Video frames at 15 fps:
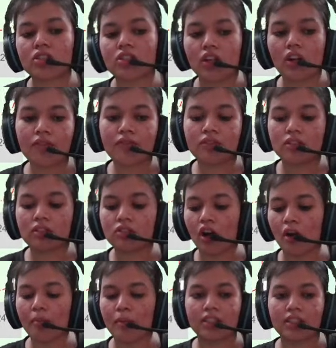own food
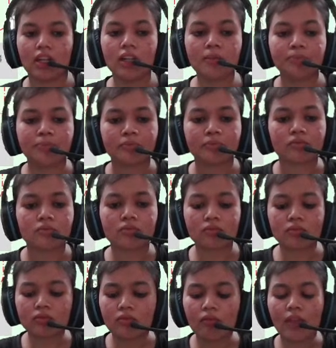in presence of
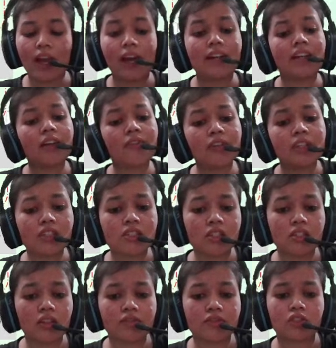carbon
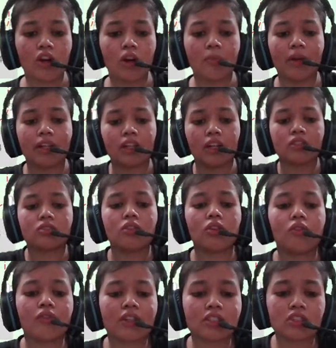dioxide,
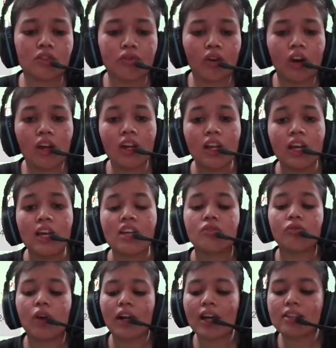water,
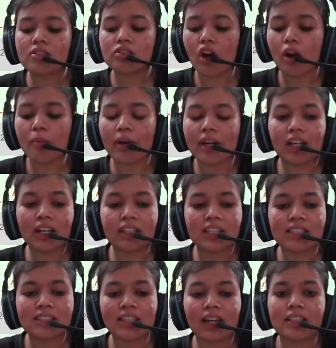sunlight,
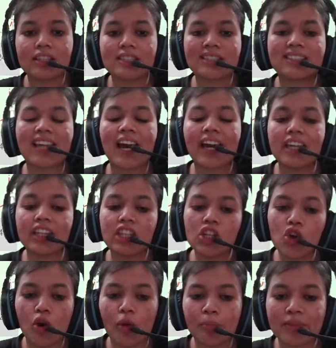chlorophyll, and various
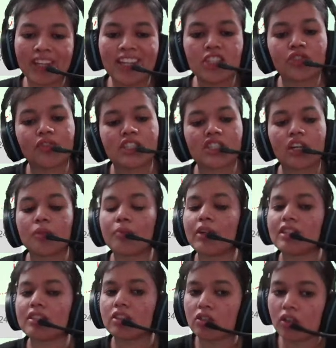other minerals.
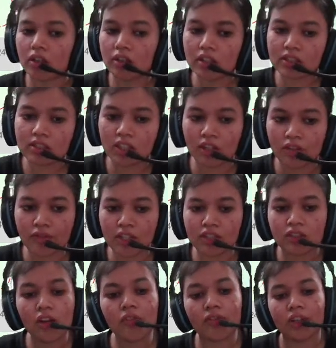This
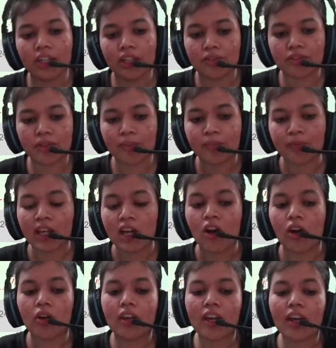method is known as, or this
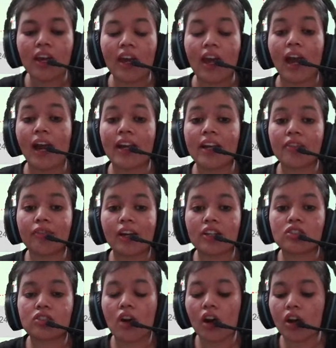process is known as the
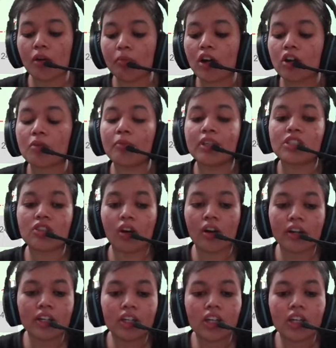photosynthesis. All